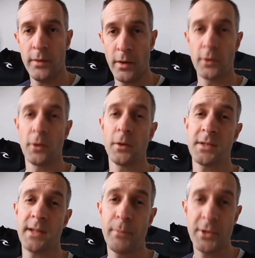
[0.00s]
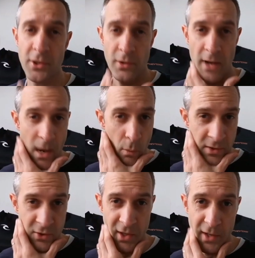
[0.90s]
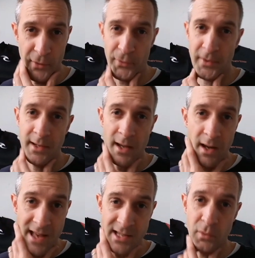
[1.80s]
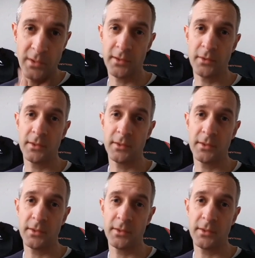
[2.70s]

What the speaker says: The coldest temperature I went surfing last winter,